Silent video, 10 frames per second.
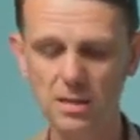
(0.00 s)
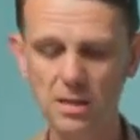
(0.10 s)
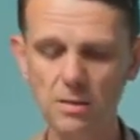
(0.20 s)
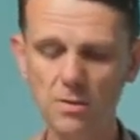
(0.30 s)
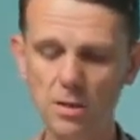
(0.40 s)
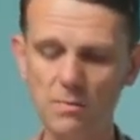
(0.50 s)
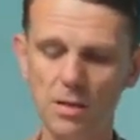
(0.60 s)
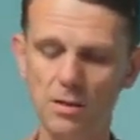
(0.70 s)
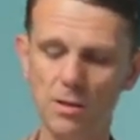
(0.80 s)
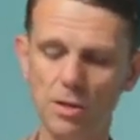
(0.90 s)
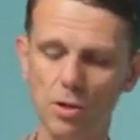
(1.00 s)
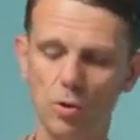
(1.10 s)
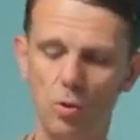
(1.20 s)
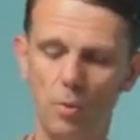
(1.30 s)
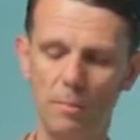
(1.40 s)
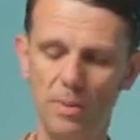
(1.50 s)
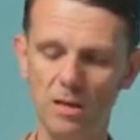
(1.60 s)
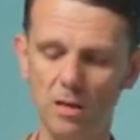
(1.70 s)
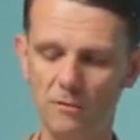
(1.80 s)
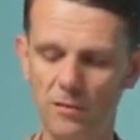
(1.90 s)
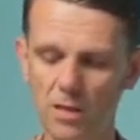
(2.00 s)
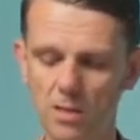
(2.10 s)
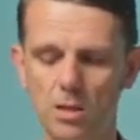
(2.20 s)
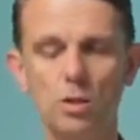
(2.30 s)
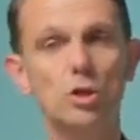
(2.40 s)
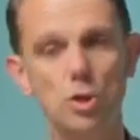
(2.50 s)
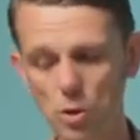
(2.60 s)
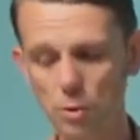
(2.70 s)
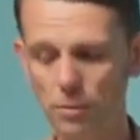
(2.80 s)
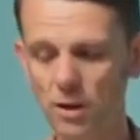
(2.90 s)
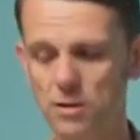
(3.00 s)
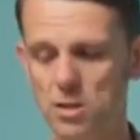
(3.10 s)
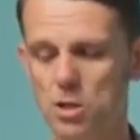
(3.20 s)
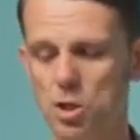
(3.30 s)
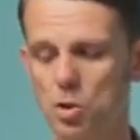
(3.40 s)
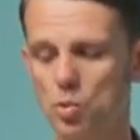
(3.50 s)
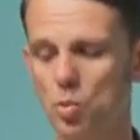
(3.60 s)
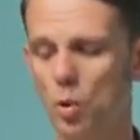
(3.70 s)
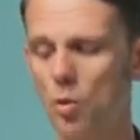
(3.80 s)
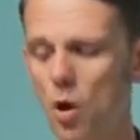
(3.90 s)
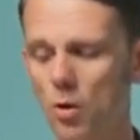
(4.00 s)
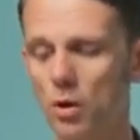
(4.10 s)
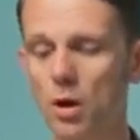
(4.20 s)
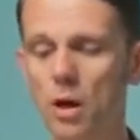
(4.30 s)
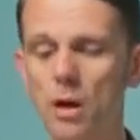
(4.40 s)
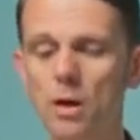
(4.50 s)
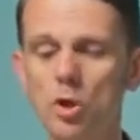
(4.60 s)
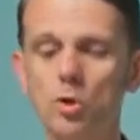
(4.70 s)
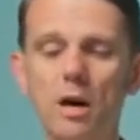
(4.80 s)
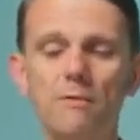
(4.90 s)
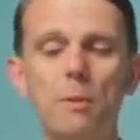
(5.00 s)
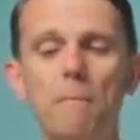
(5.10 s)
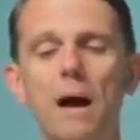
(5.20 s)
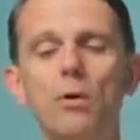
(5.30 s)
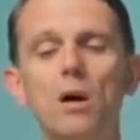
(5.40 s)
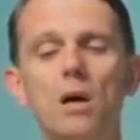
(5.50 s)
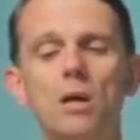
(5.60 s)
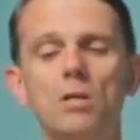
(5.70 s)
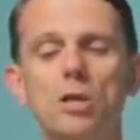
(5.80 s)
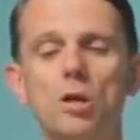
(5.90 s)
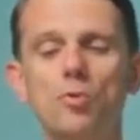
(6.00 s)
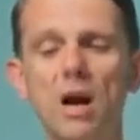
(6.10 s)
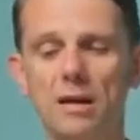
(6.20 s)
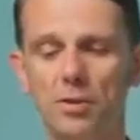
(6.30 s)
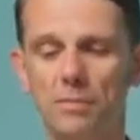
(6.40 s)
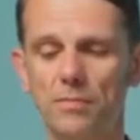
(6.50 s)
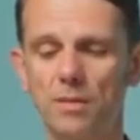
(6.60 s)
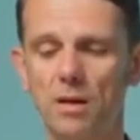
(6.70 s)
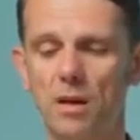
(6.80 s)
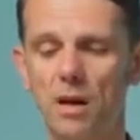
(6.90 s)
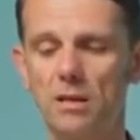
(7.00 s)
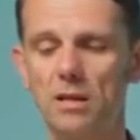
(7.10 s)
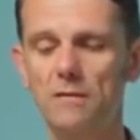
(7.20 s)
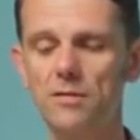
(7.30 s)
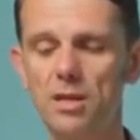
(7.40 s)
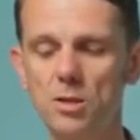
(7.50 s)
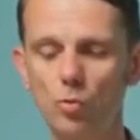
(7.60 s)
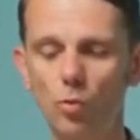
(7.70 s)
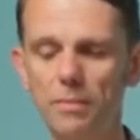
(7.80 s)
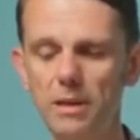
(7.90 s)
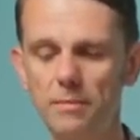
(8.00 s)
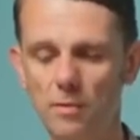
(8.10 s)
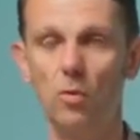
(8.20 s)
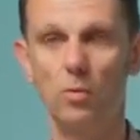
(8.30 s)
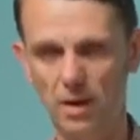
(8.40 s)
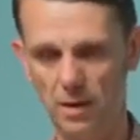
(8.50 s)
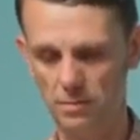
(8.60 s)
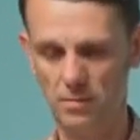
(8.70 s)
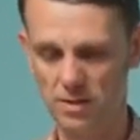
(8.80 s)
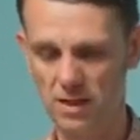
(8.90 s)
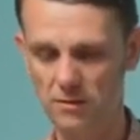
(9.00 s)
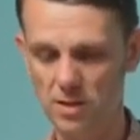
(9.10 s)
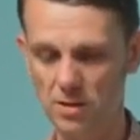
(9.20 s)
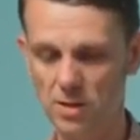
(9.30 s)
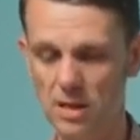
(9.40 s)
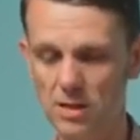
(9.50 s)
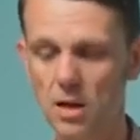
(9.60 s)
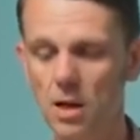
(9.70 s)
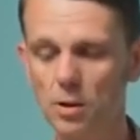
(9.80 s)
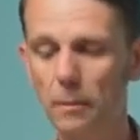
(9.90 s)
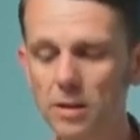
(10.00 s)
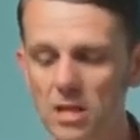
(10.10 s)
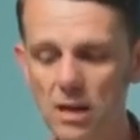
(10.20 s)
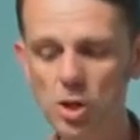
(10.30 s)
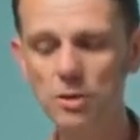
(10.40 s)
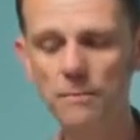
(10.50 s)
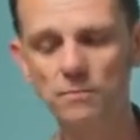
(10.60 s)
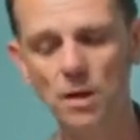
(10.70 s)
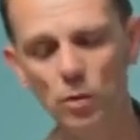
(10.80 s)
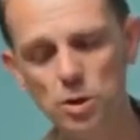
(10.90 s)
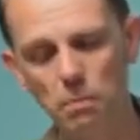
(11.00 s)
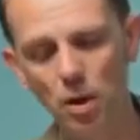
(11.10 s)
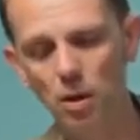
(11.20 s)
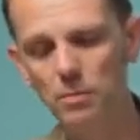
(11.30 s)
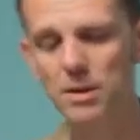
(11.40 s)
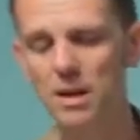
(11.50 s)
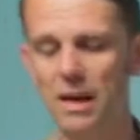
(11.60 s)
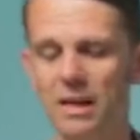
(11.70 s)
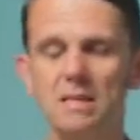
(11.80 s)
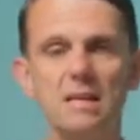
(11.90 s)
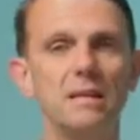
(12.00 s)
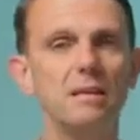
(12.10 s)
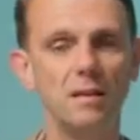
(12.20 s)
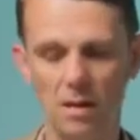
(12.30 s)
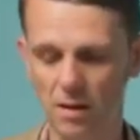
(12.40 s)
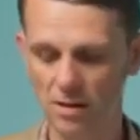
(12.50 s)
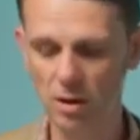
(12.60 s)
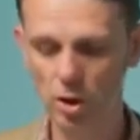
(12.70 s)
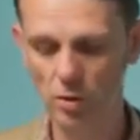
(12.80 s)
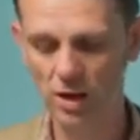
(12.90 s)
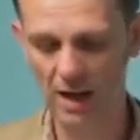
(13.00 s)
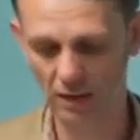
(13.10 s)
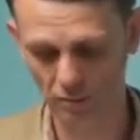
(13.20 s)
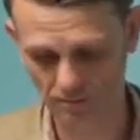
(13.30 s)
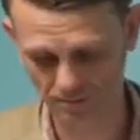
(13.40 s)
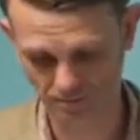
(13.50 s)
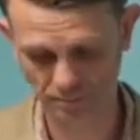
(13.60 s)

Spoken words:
it seems to me that this court, being convinced that the two previous decisions were wrong, should have the power to correct them and give these women, or Miss Davis in this case, the protection which Parliament intended they should have."